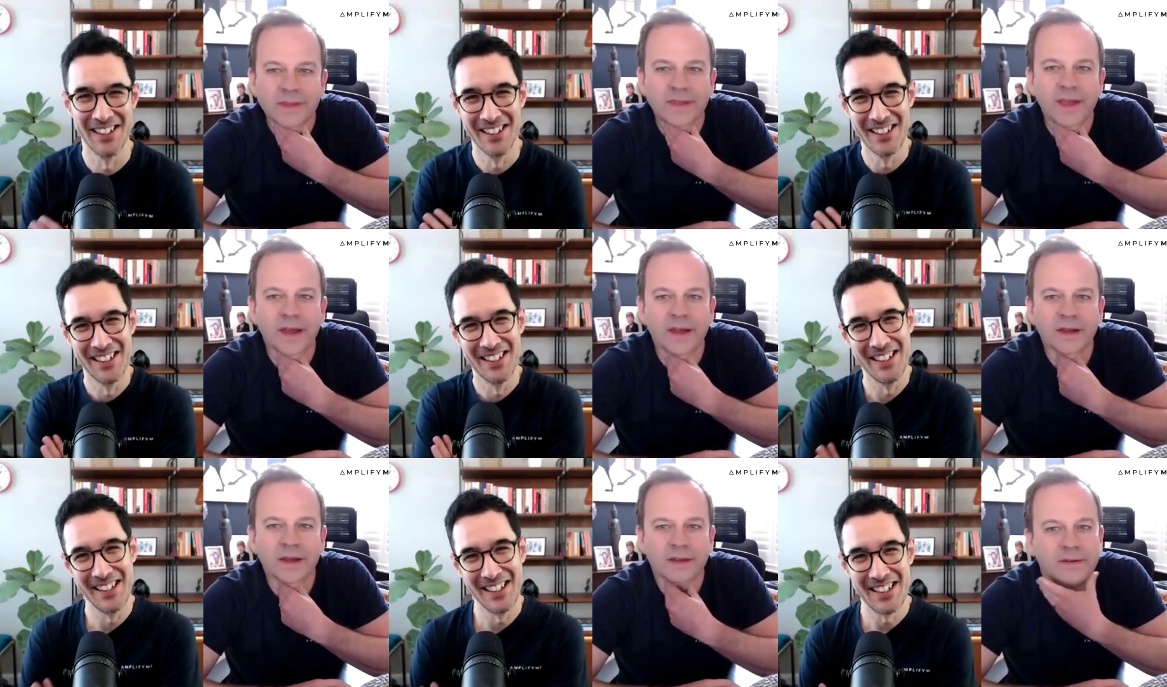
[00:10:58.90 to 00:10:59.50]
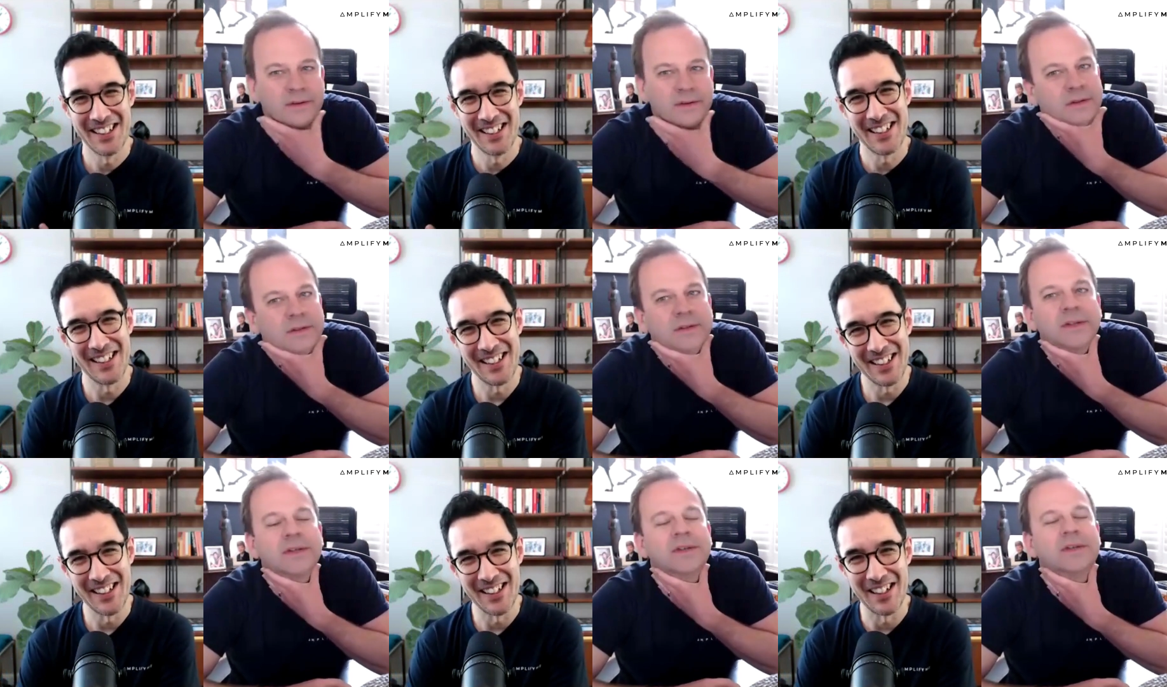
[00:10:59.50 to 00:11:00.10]
Speaker 1: Yeah.
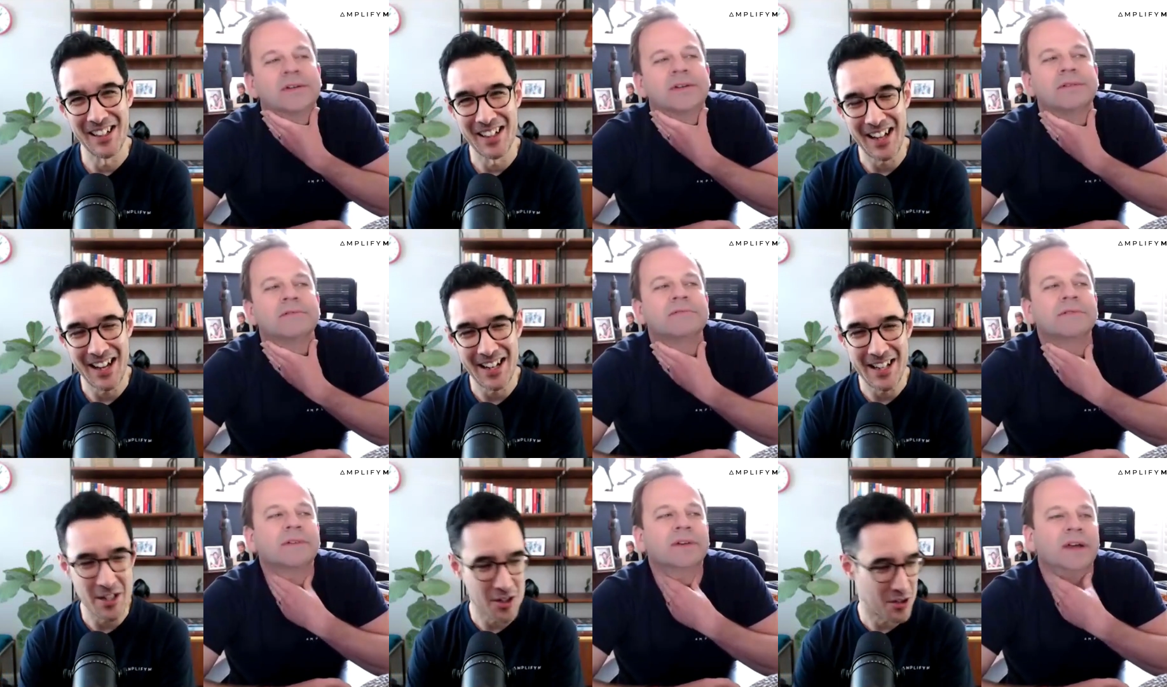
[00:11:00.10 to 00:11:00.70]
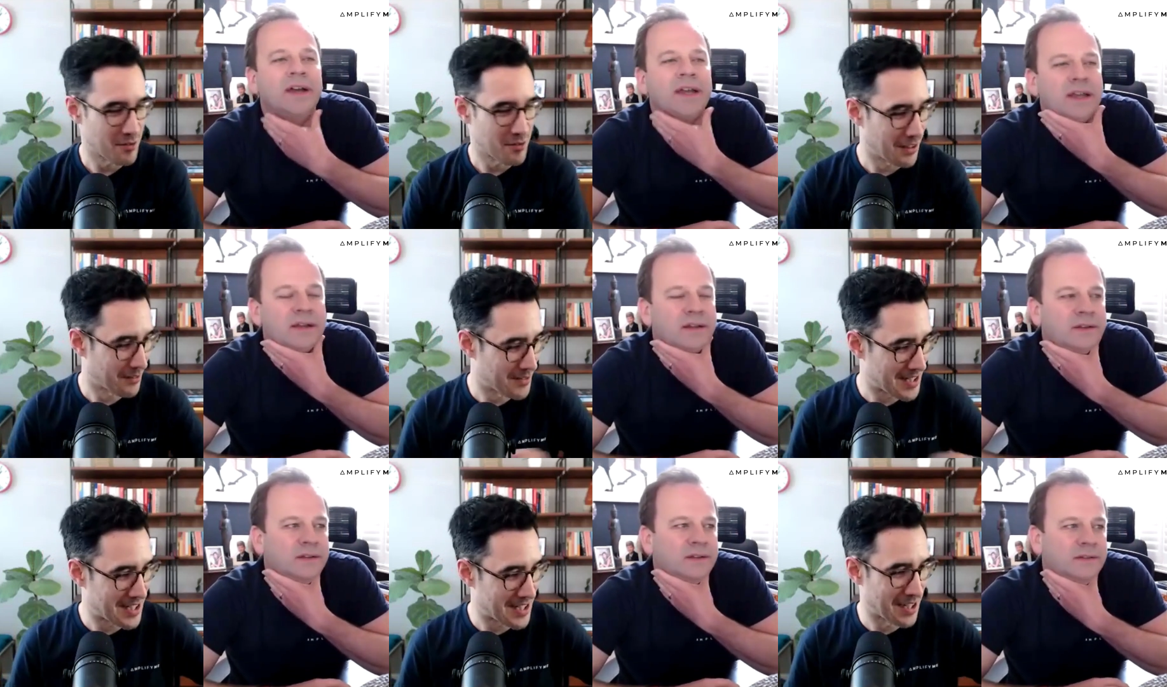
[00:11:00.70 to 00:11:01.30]
Uh, and history
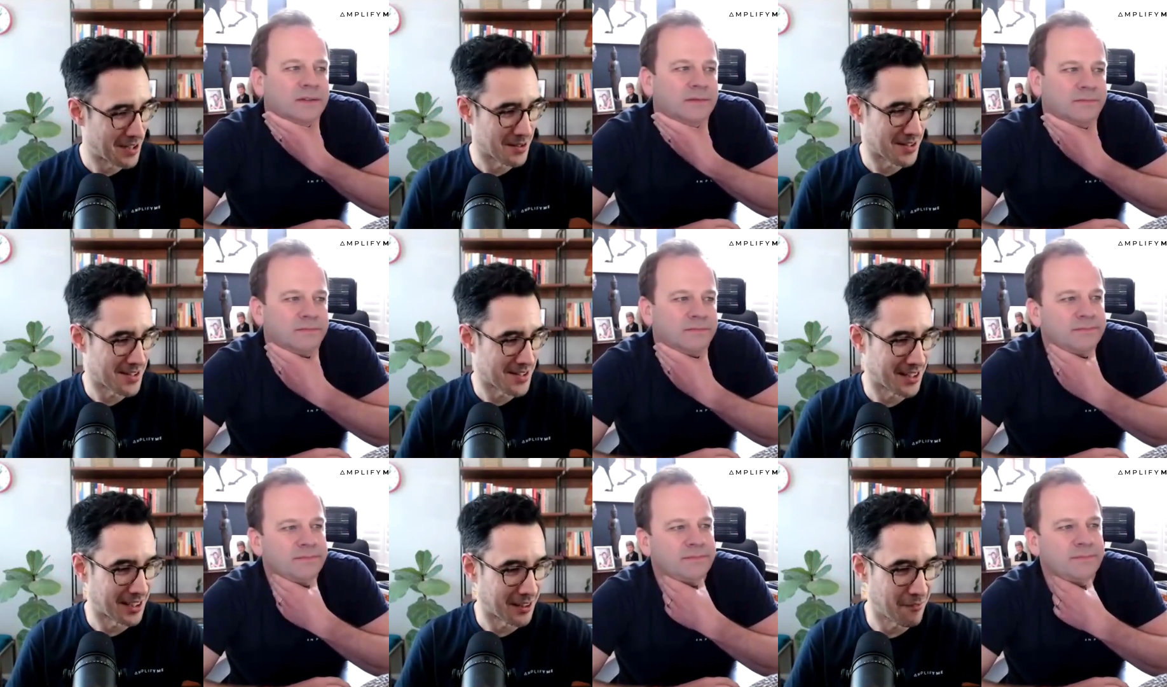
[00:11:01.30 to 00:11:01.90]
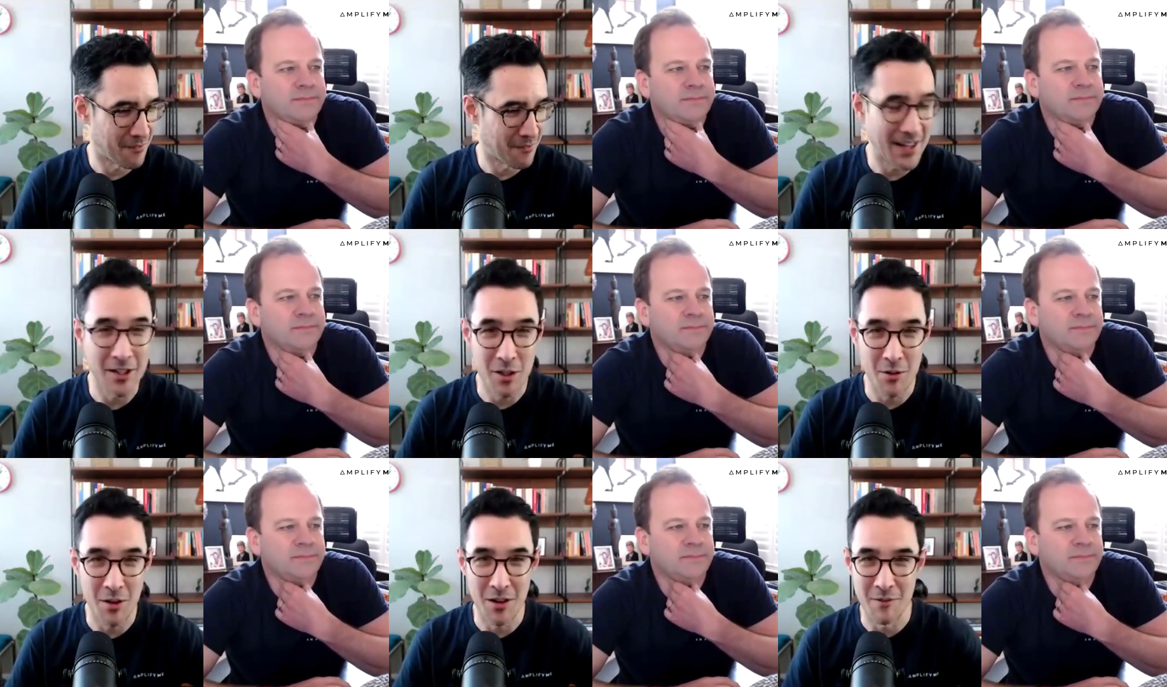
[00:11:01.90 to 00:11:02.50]
obviously tells us that the
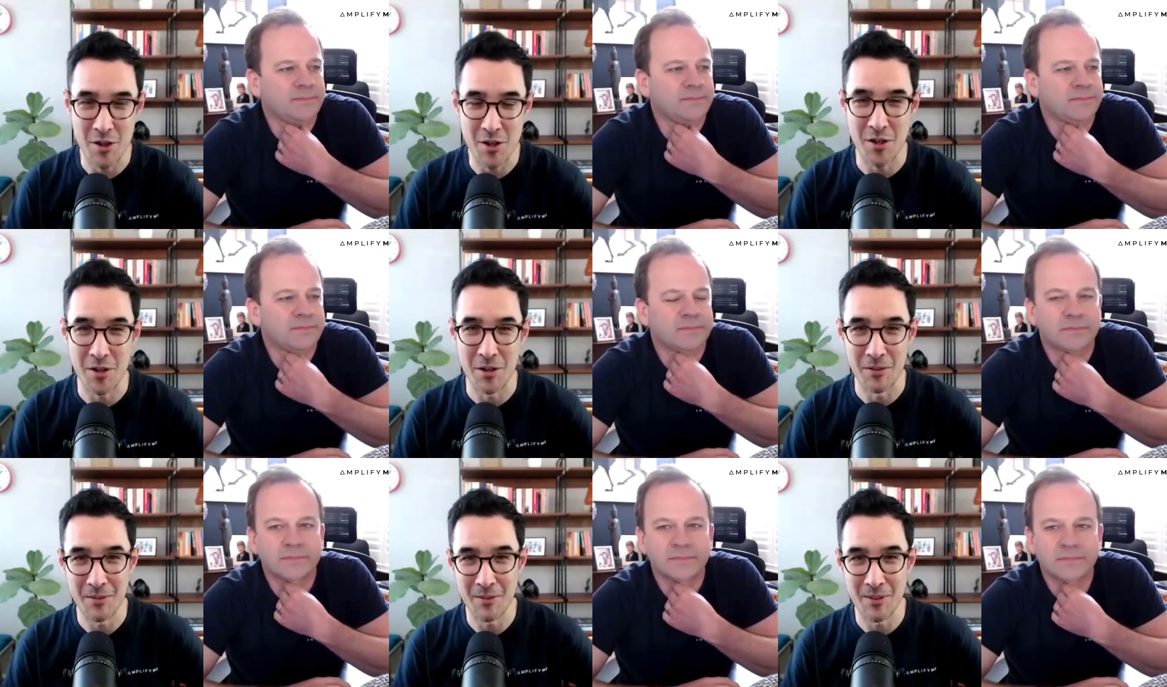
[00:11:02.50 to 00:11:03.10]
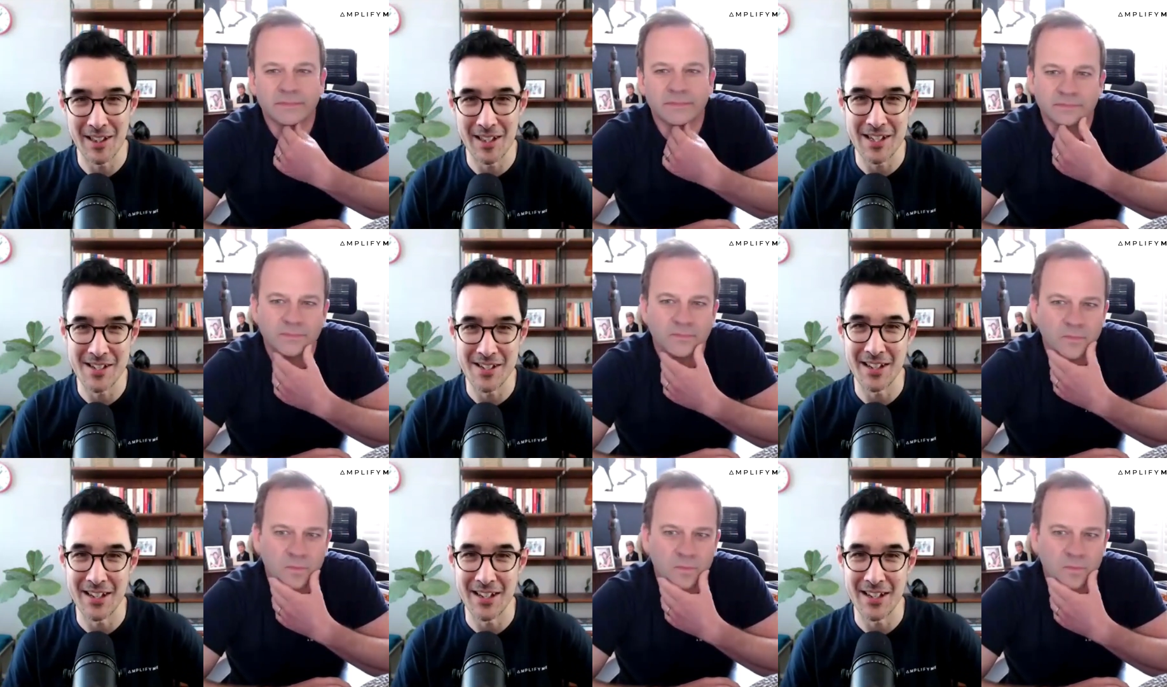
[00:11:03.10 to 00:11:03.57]
Fed do overshoot with these